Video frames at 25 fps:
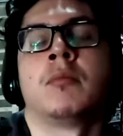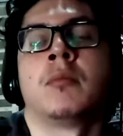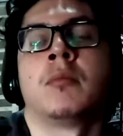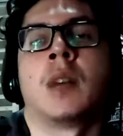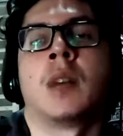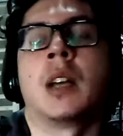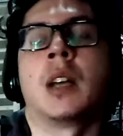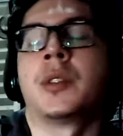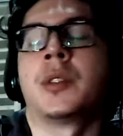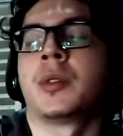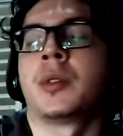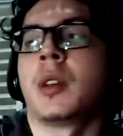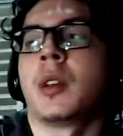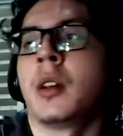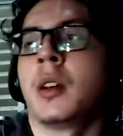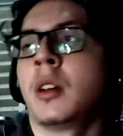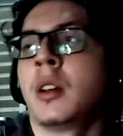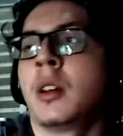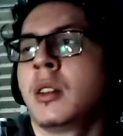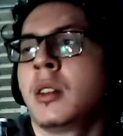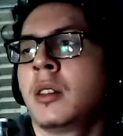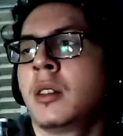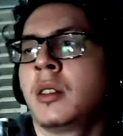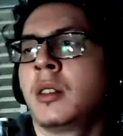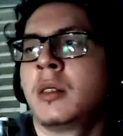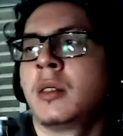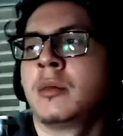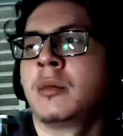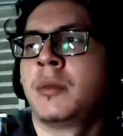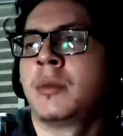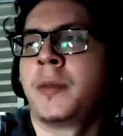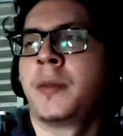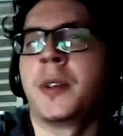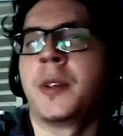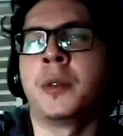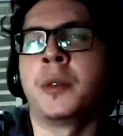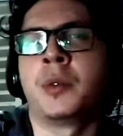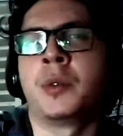I saw a
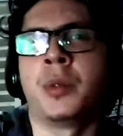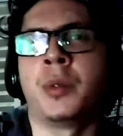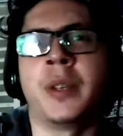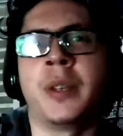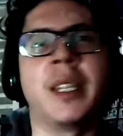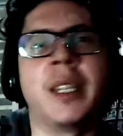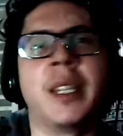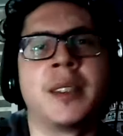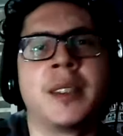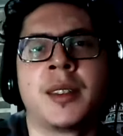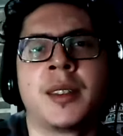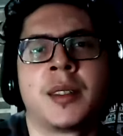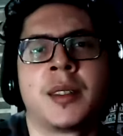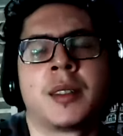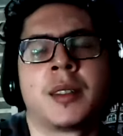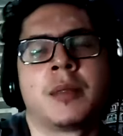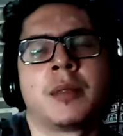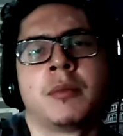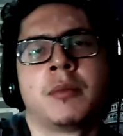few tweets,